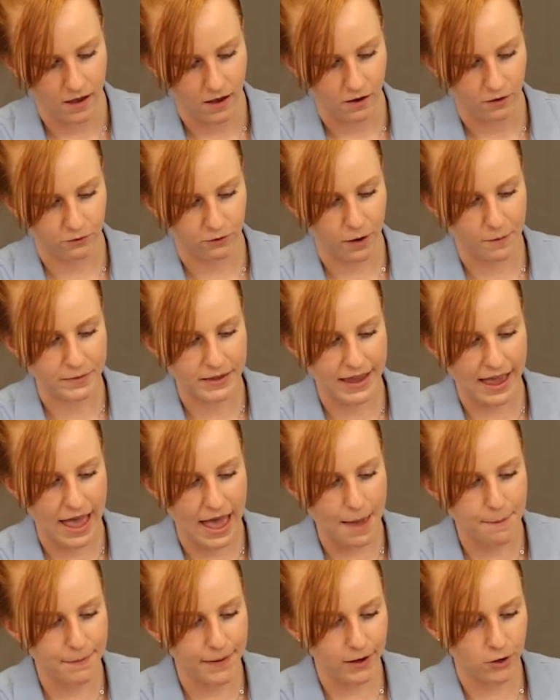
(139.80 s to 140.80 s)
from the
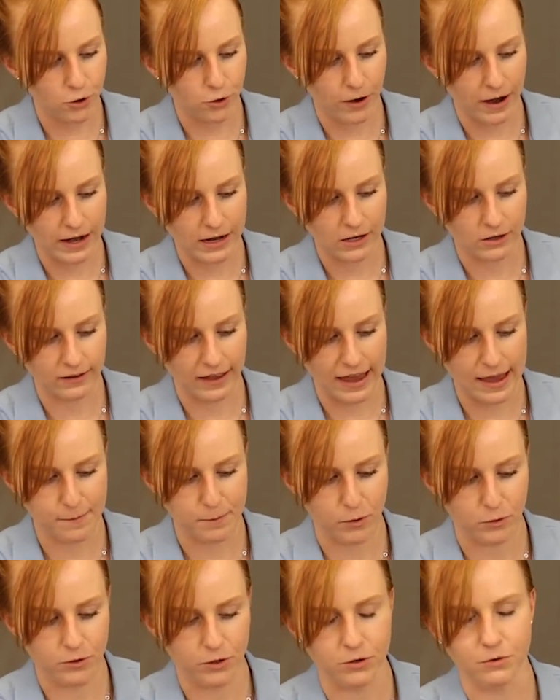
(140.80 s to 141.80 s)
epicranial
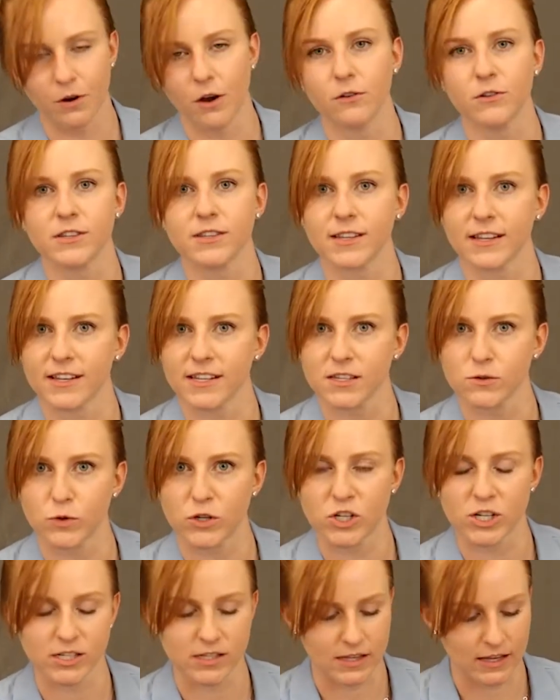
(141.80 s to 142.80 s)
aponeurosis,
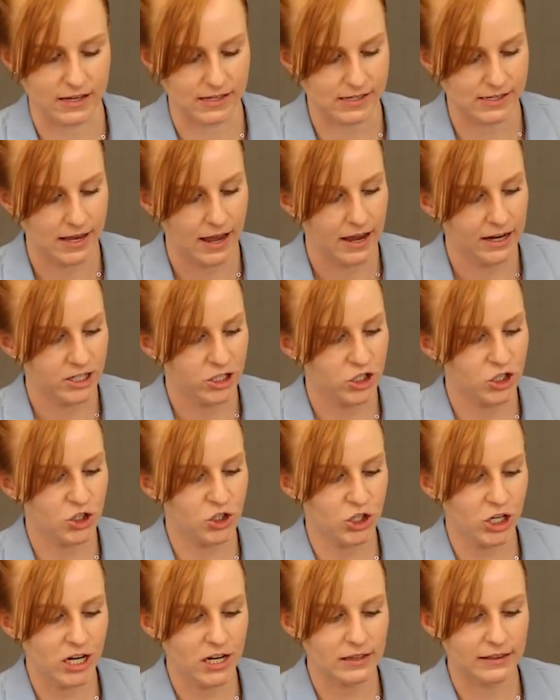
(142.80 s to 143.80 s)
which is this
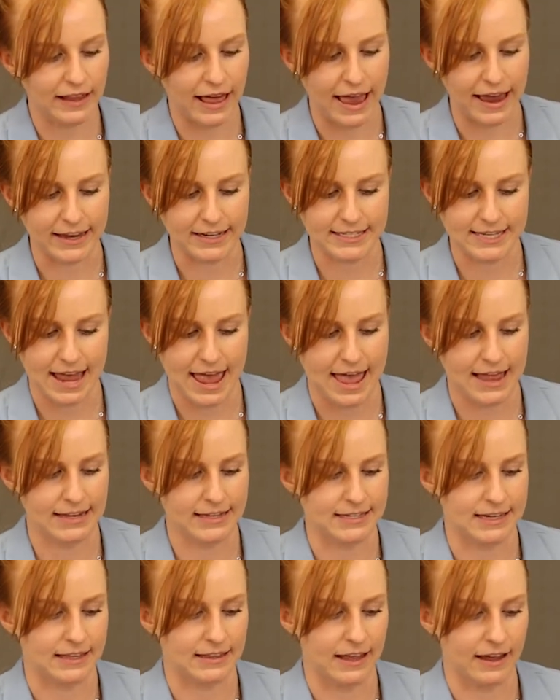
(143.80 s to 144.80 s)
sheet-like
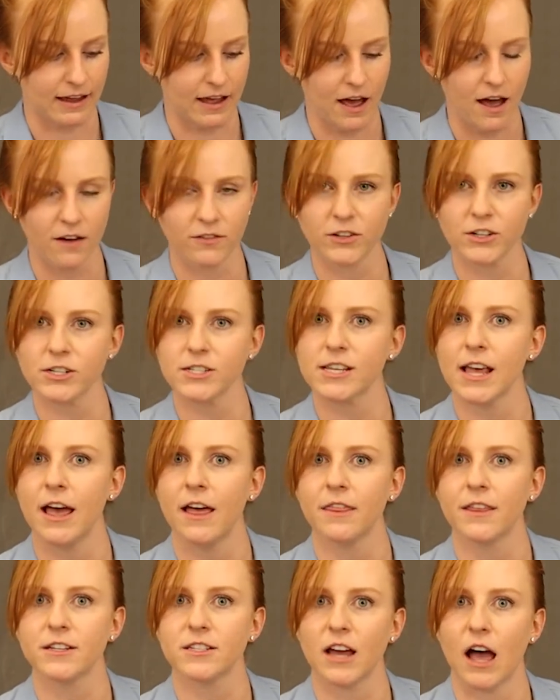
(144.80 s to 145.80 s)
tendon that covers
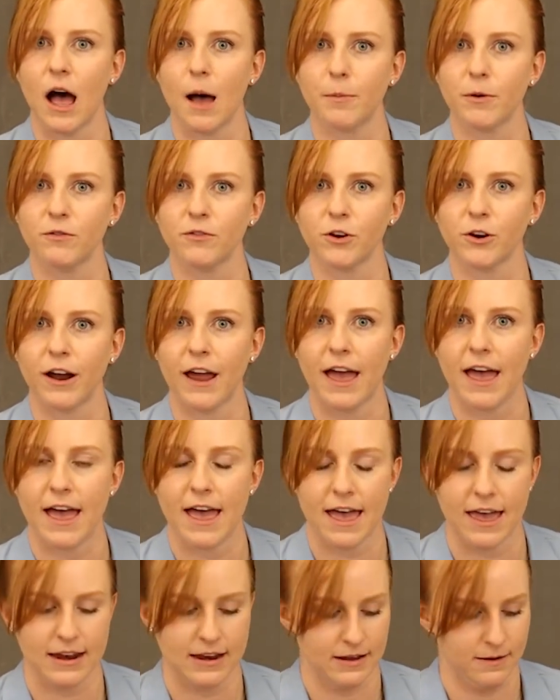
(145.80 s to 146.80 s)
the top of your
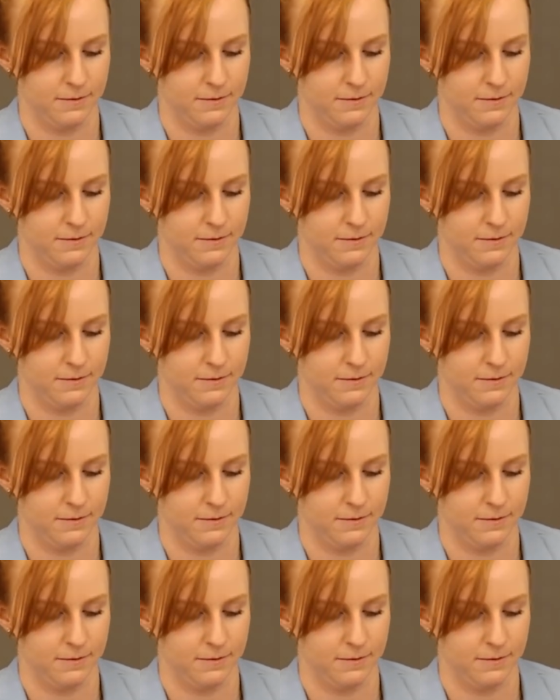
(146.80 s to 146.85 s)
head.